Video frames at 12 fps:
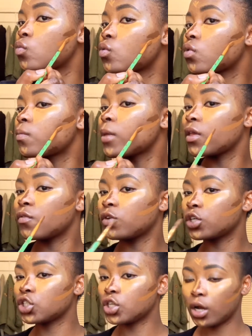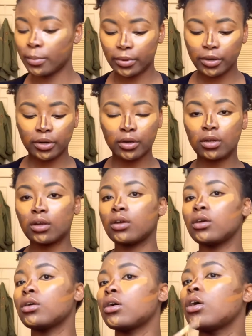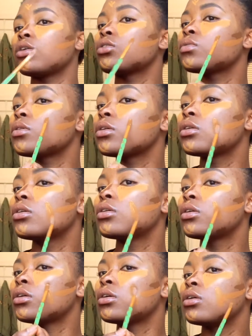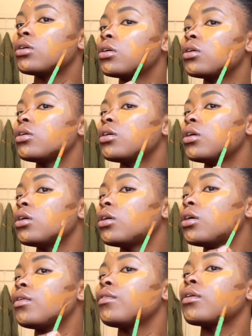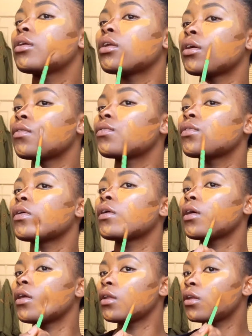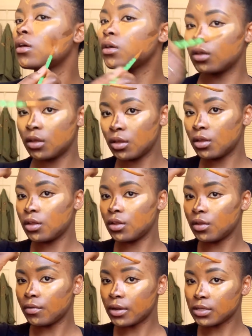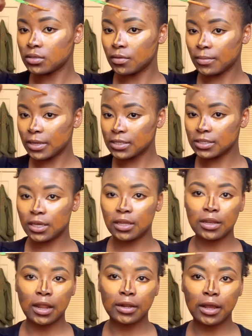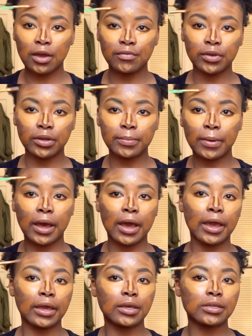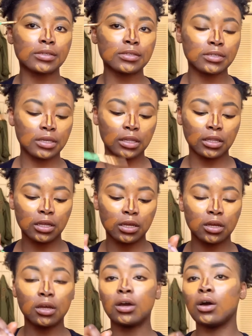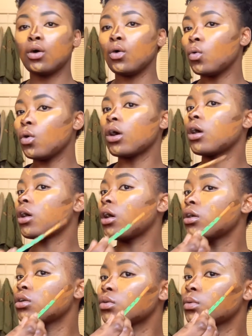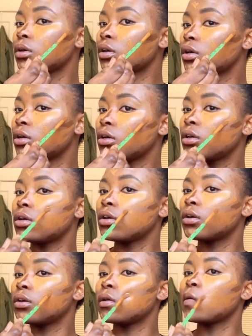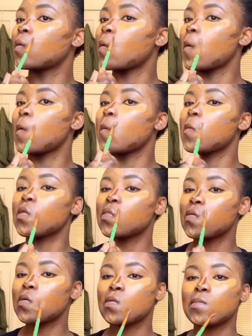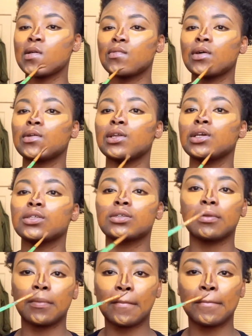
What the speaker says: This makes for a sharper contour, and then I fill in the rest of my skin not covered by concealer or a contour with my foundation.